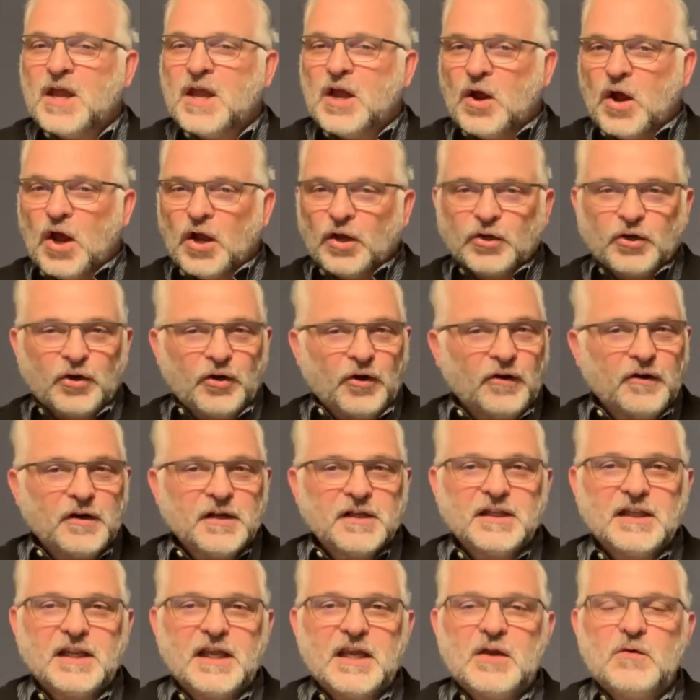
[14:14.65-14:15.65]

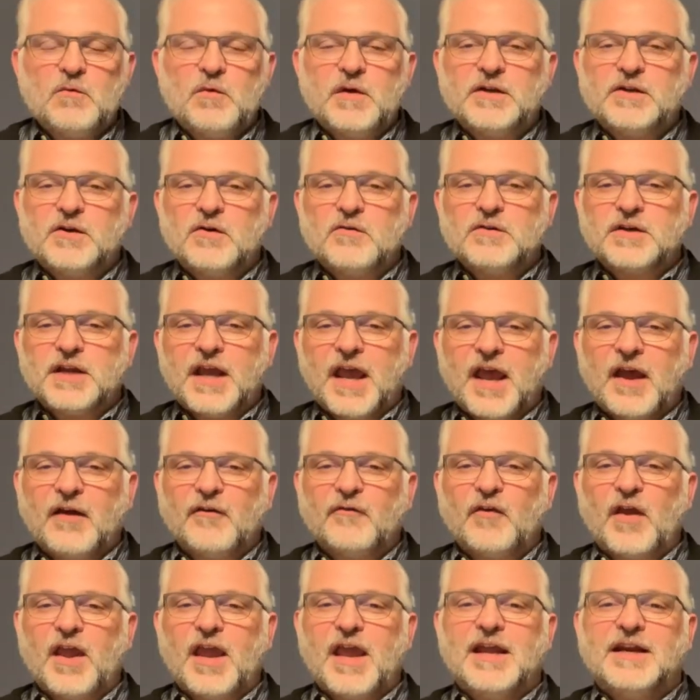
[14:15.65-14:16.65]
Currently, we don't
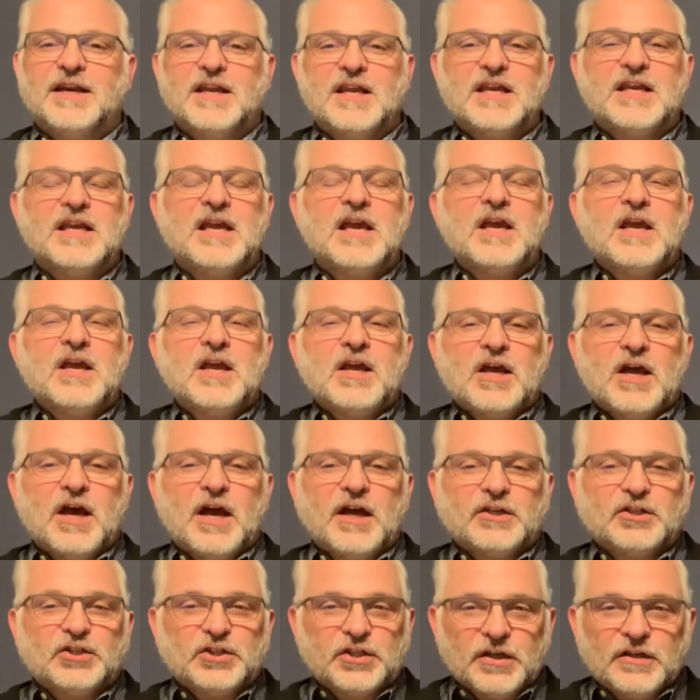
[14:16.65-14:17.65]
have any
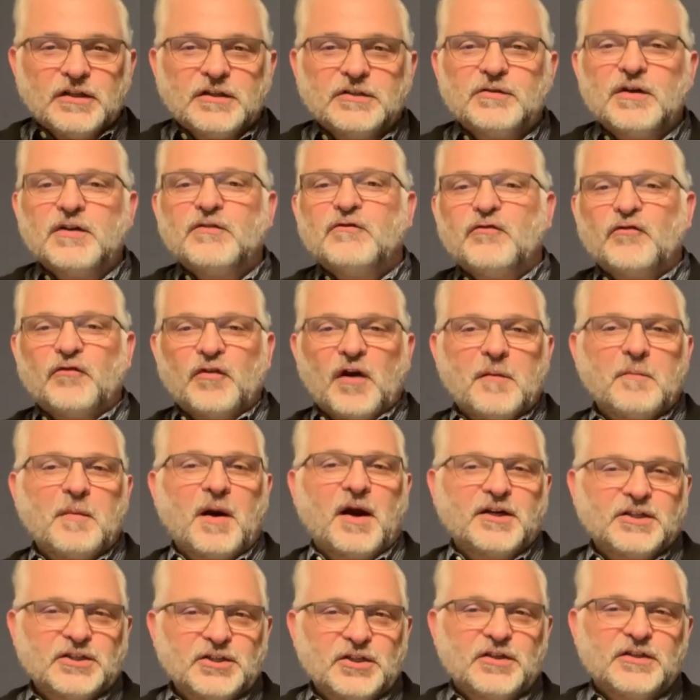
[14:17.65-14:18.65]
children from
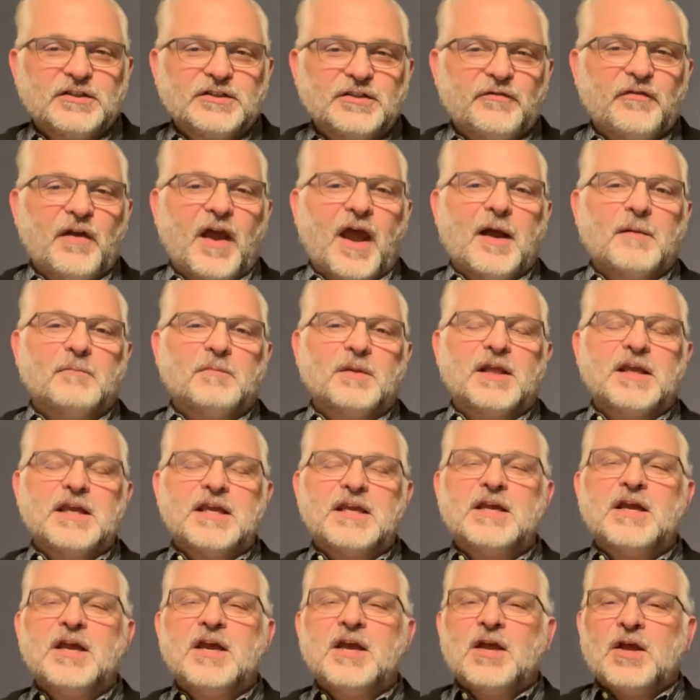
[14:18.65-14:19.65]
our church
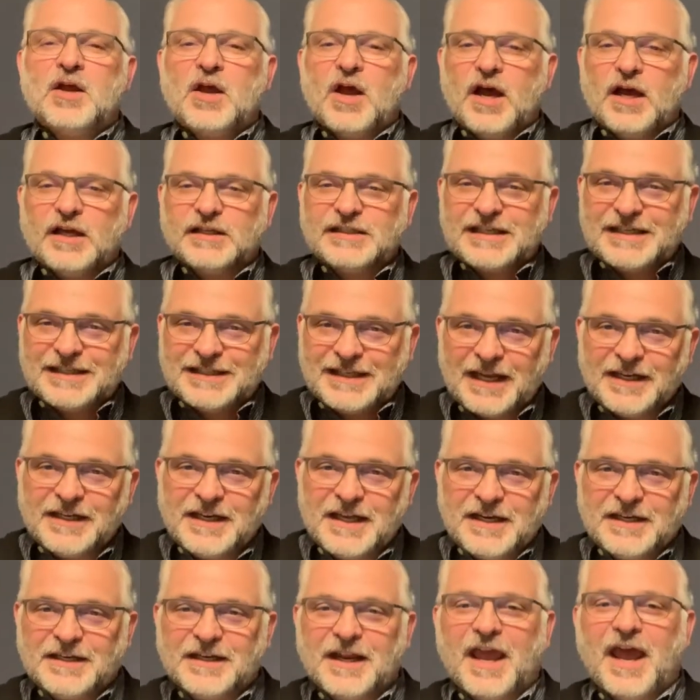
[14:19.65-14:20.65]
family
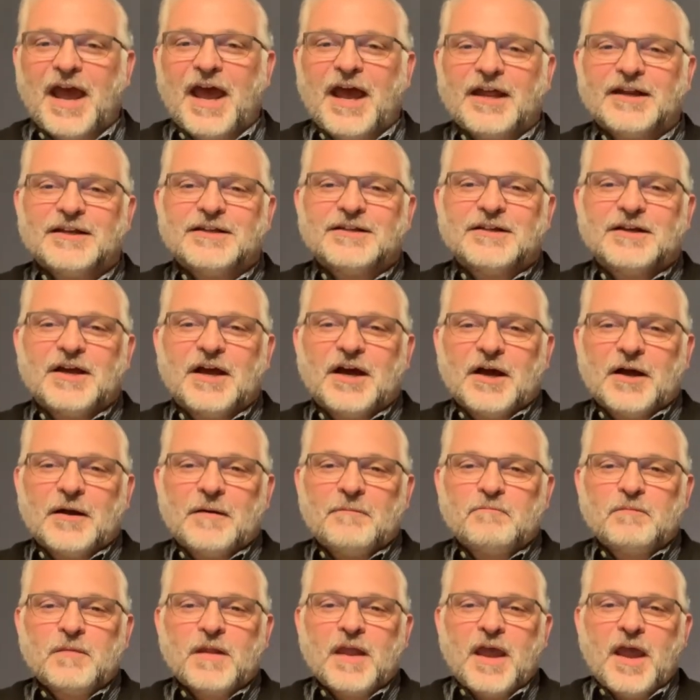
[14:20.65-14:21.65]
studying at
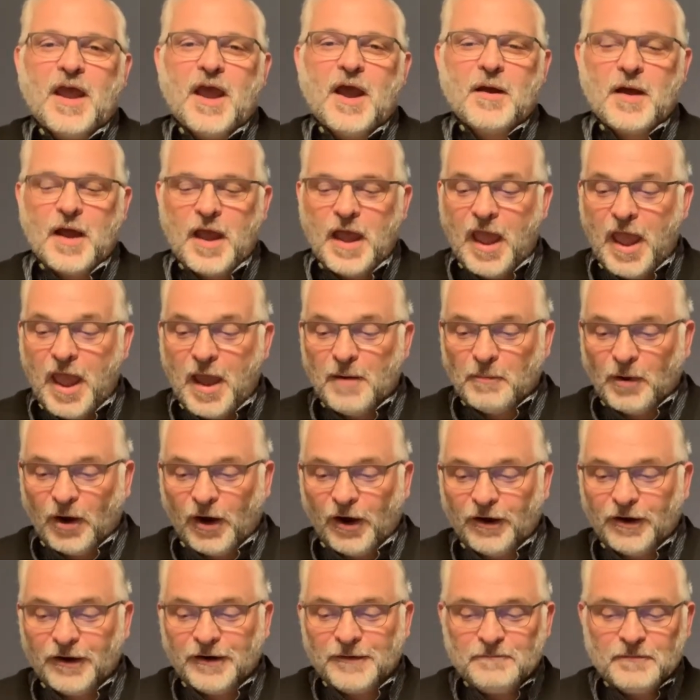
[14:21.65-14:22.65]

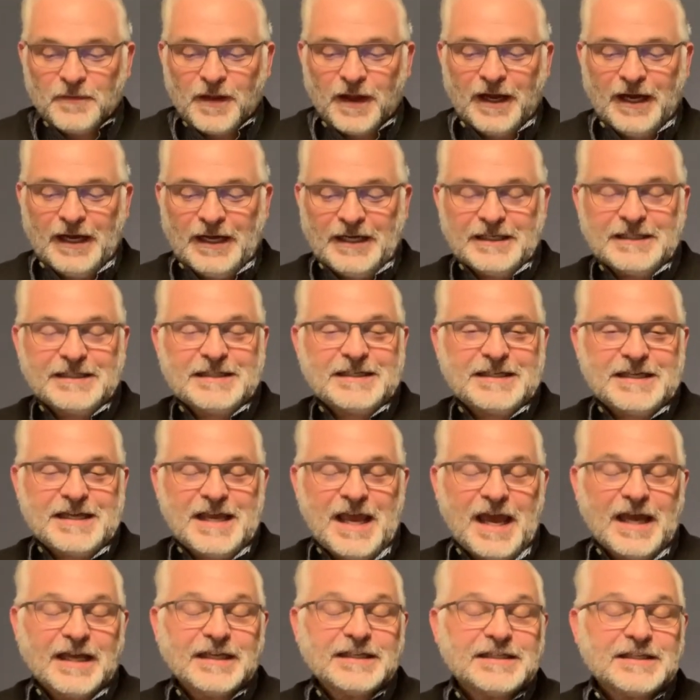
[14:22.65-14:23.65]

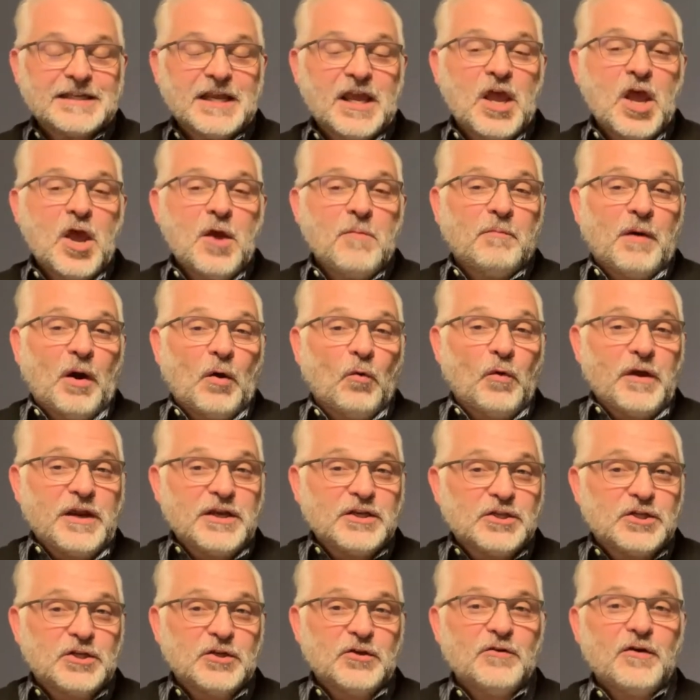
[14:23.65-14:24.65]
MRCS, but
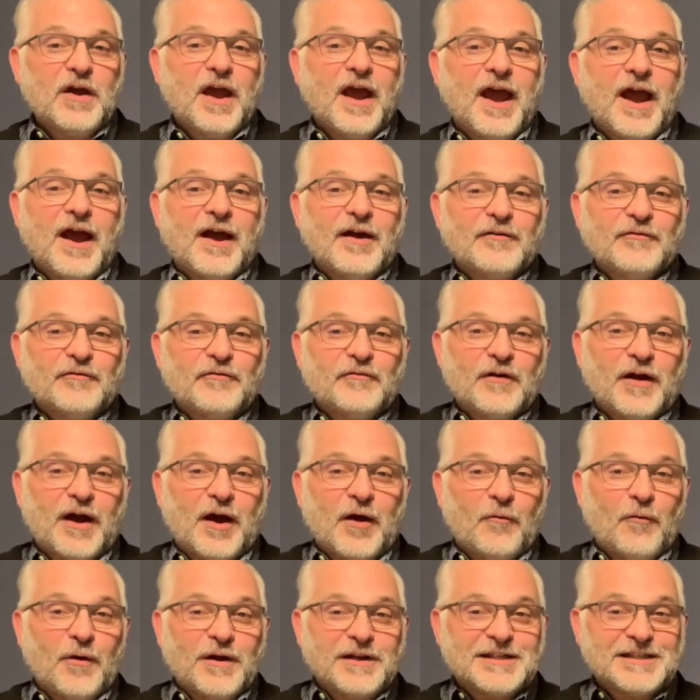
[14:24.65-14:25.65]
we do have
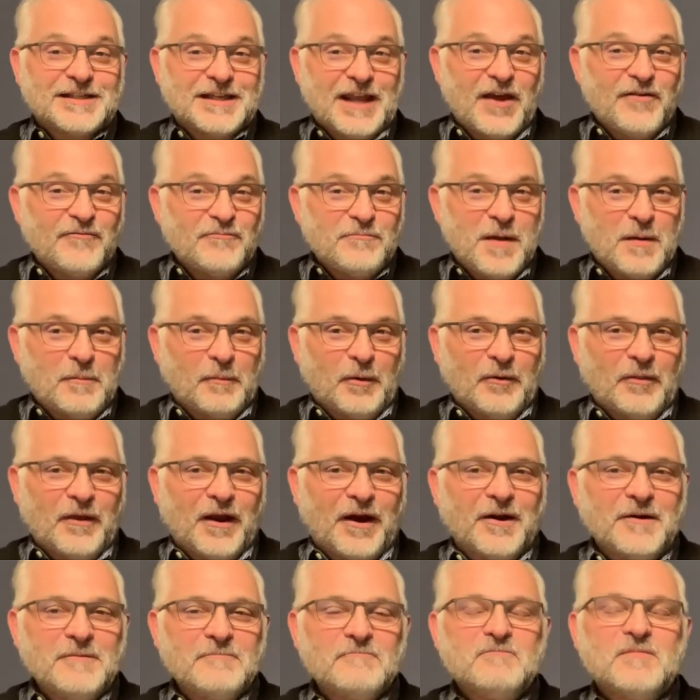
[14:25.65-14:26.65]
one staff member
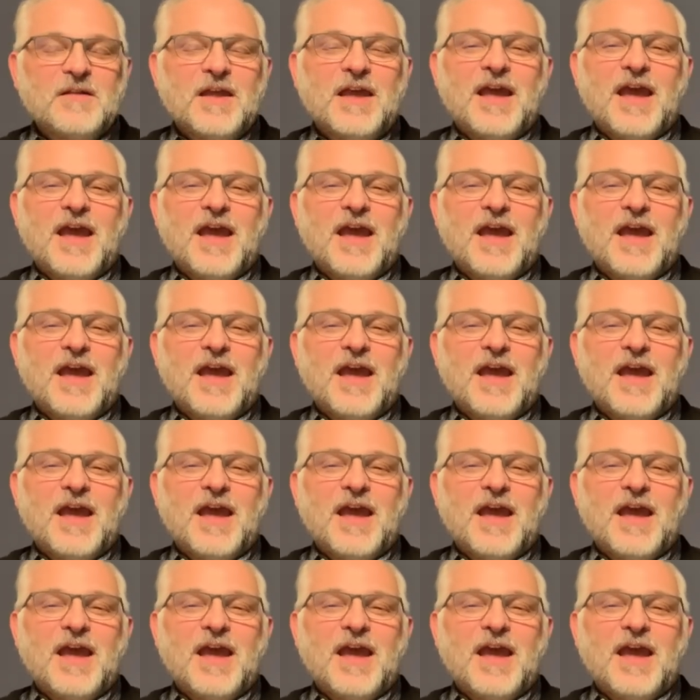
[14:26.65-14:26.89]
there.